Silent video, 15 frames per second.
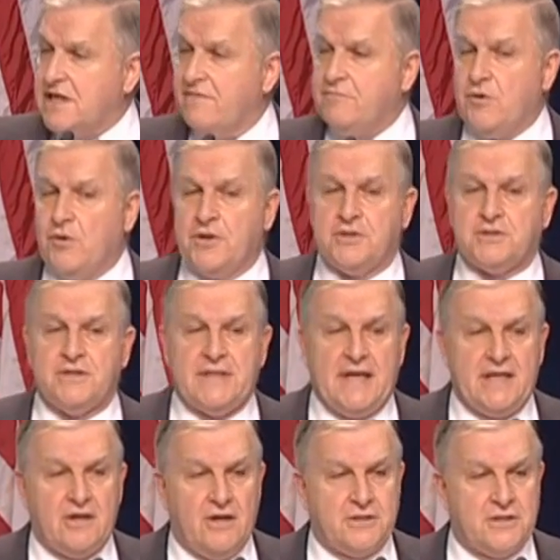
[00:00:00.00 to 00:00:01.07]
have borders on
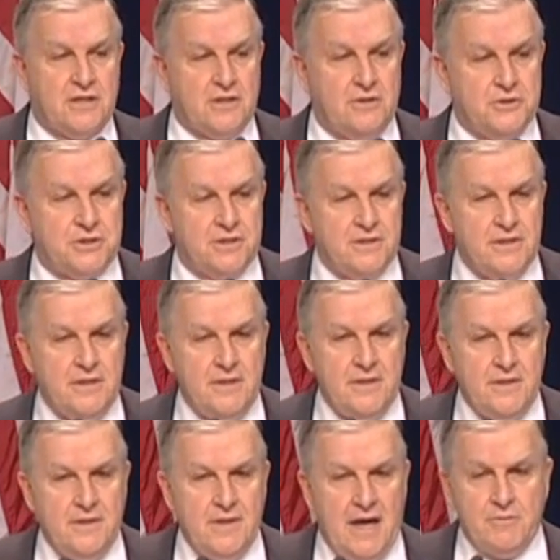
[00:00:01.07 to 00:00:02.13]
that Arctic Ocean.
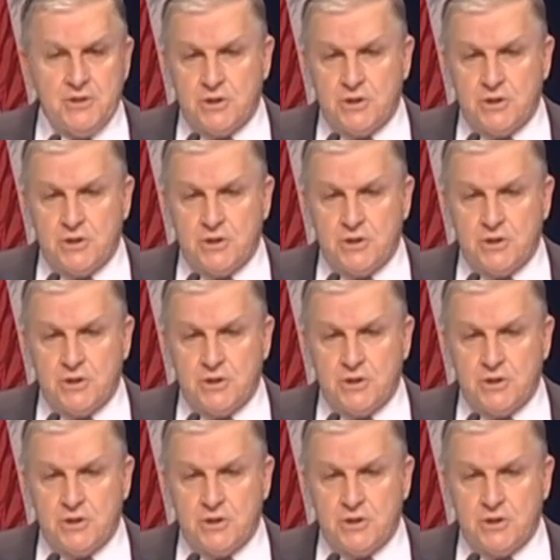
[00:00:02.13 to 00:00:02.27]
I